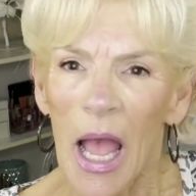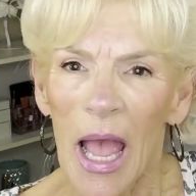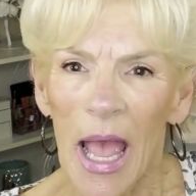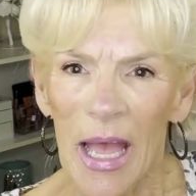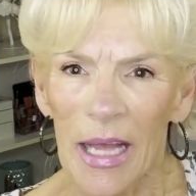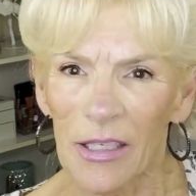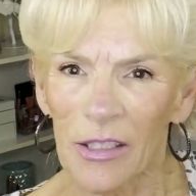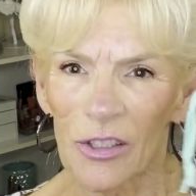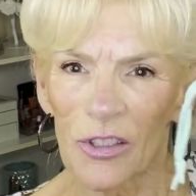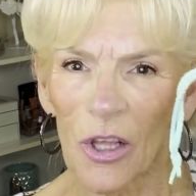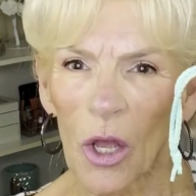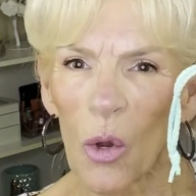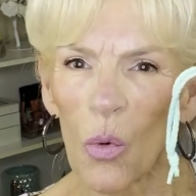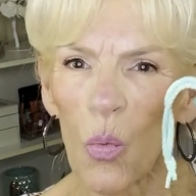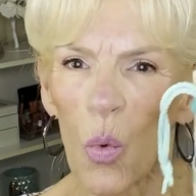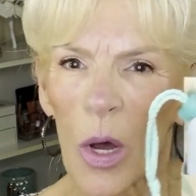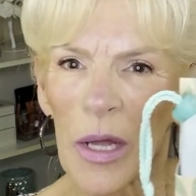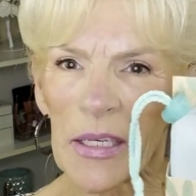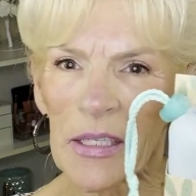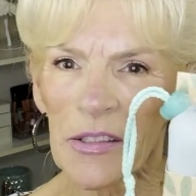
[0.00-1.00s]
And so
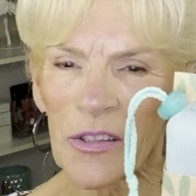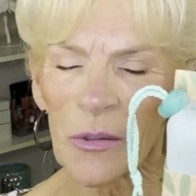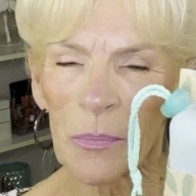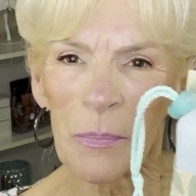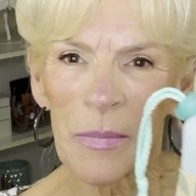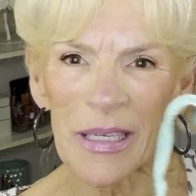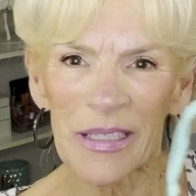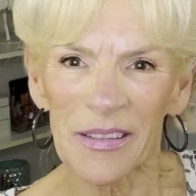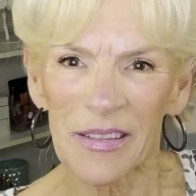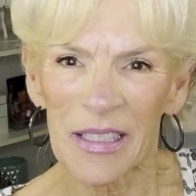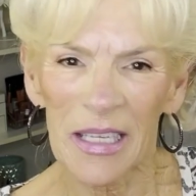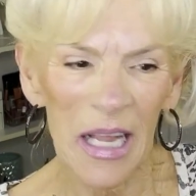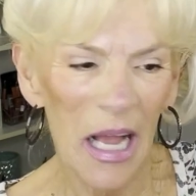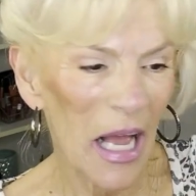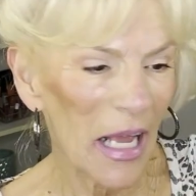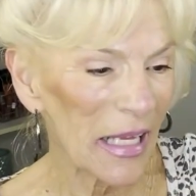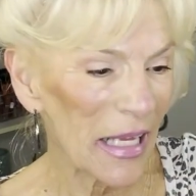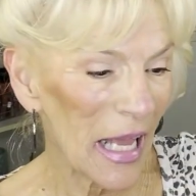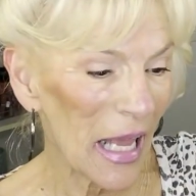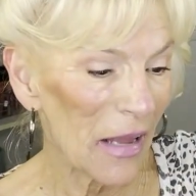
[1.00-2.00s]
one is missing.
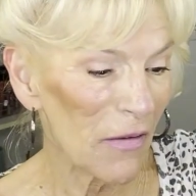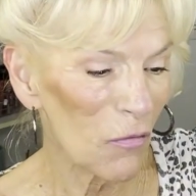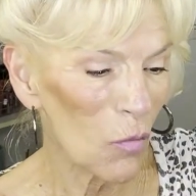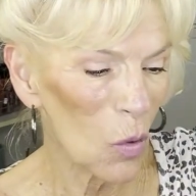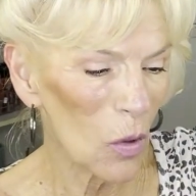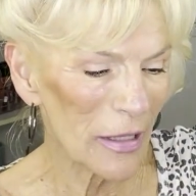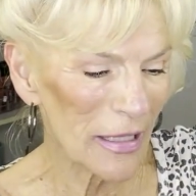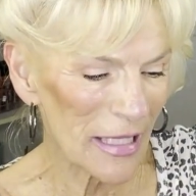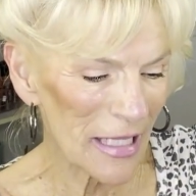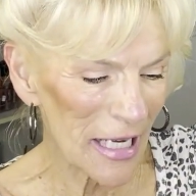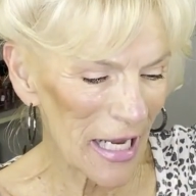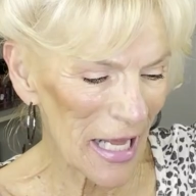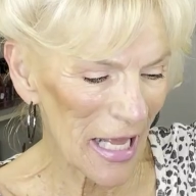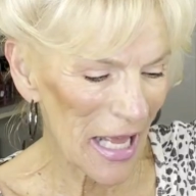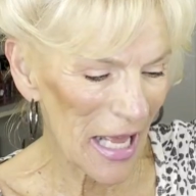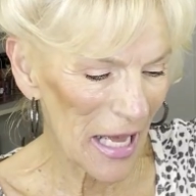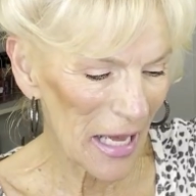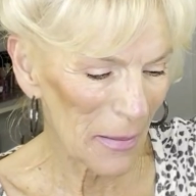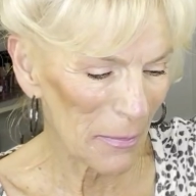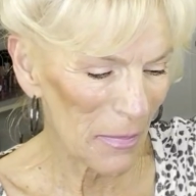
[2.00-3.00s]
I gave one to
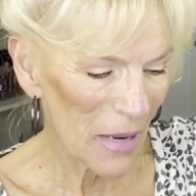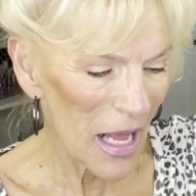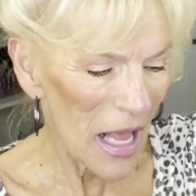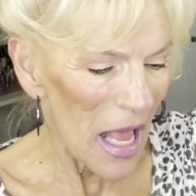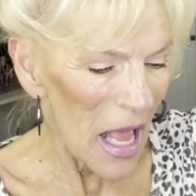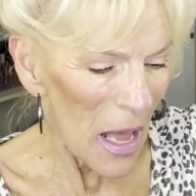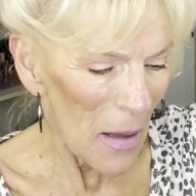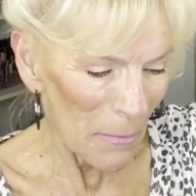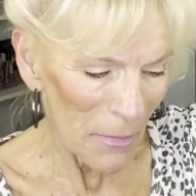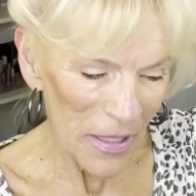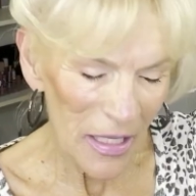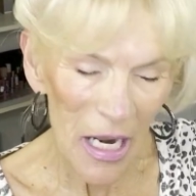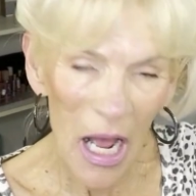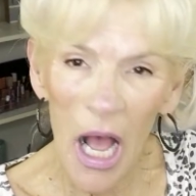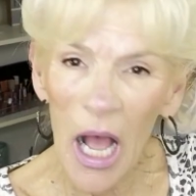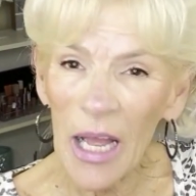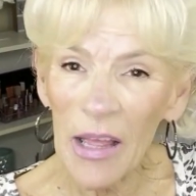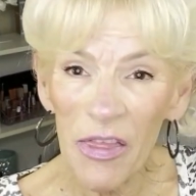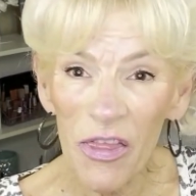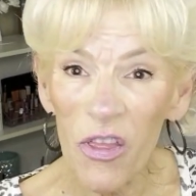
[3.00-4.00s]
him. But
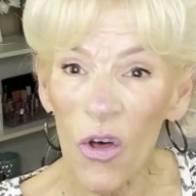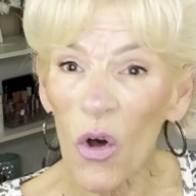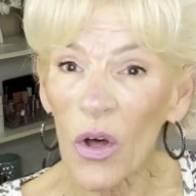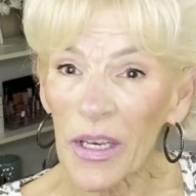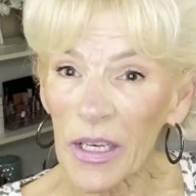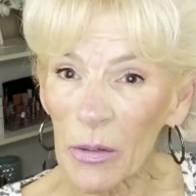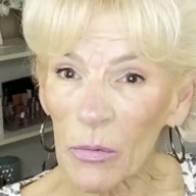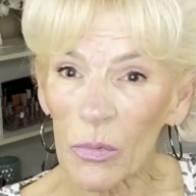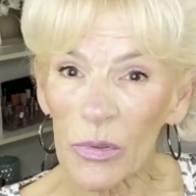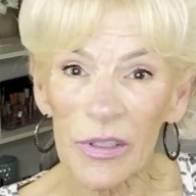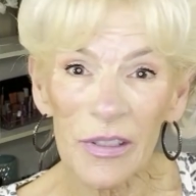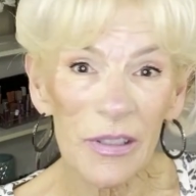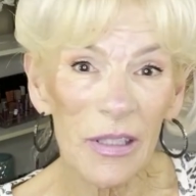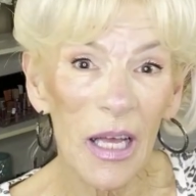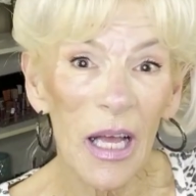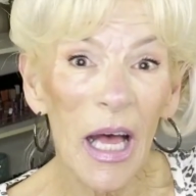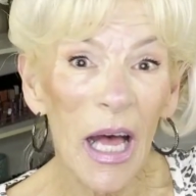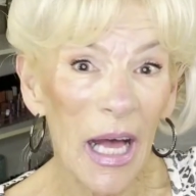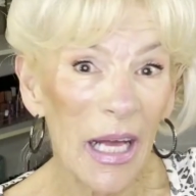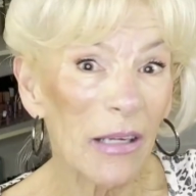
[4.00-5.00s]
I thought it was
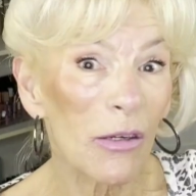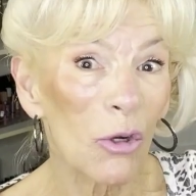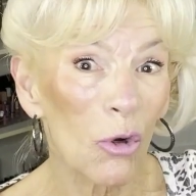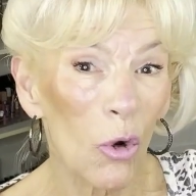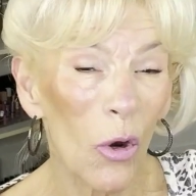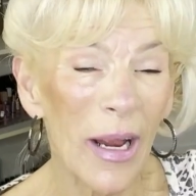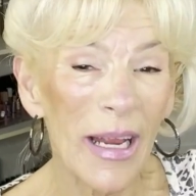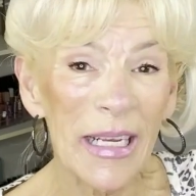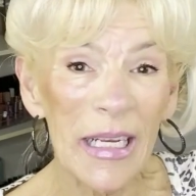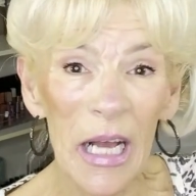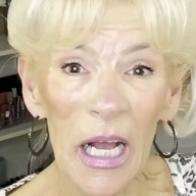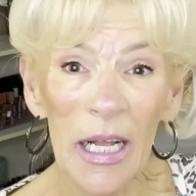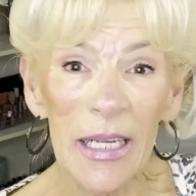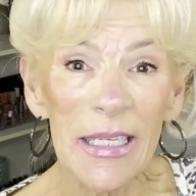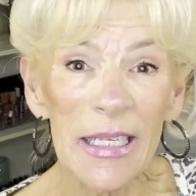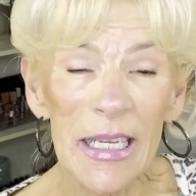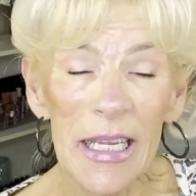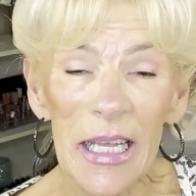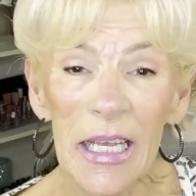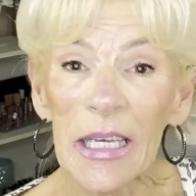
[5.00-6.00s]
a great
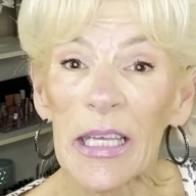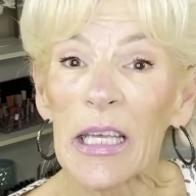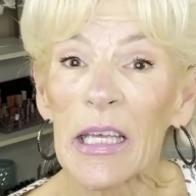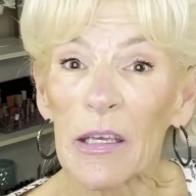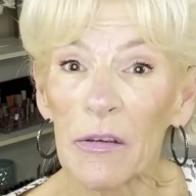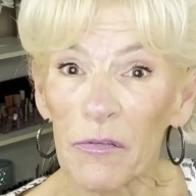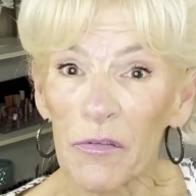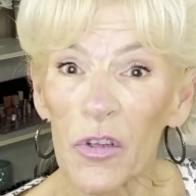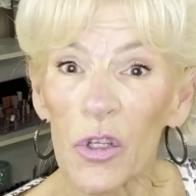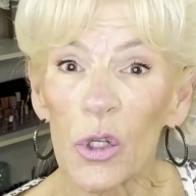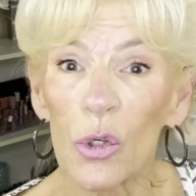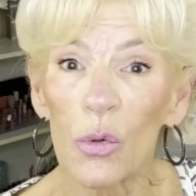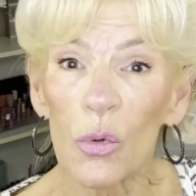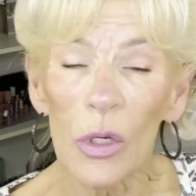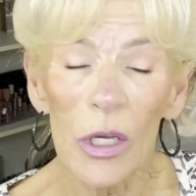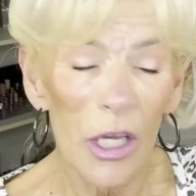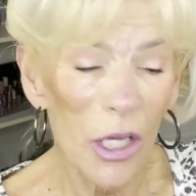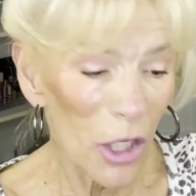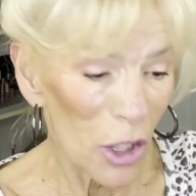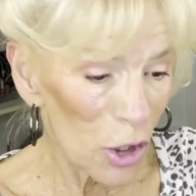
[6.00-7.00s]
idea if you
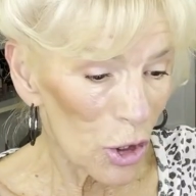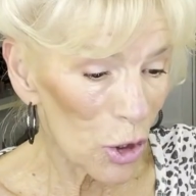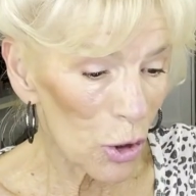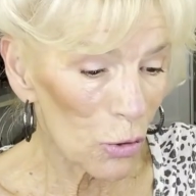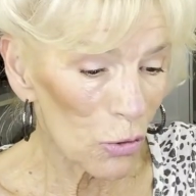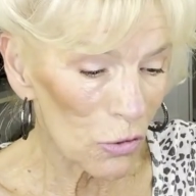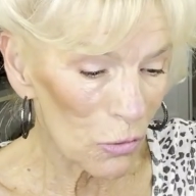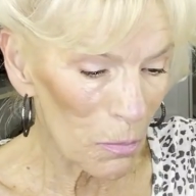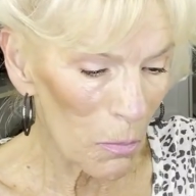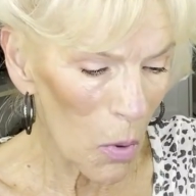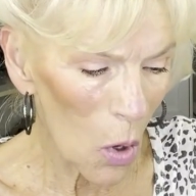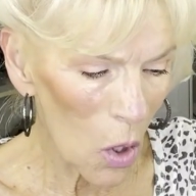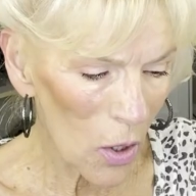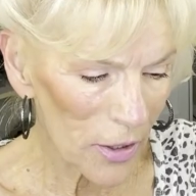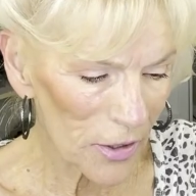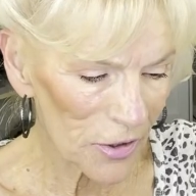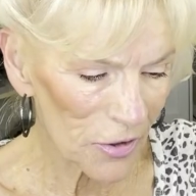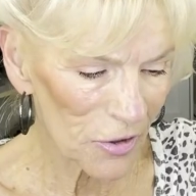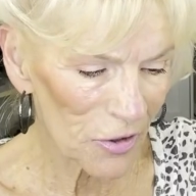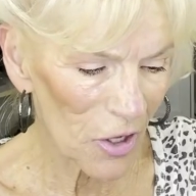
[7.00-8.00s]
use
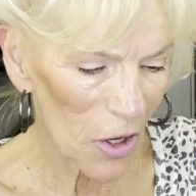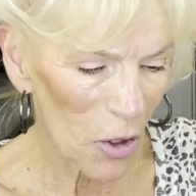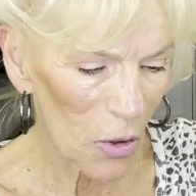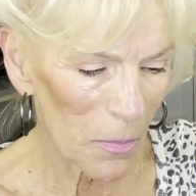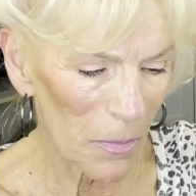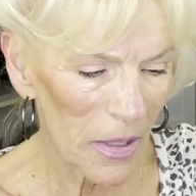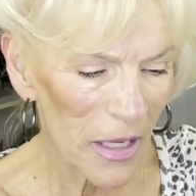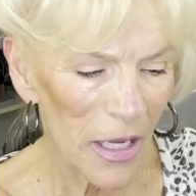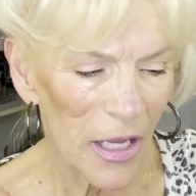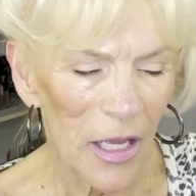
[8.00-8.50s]
bar soap.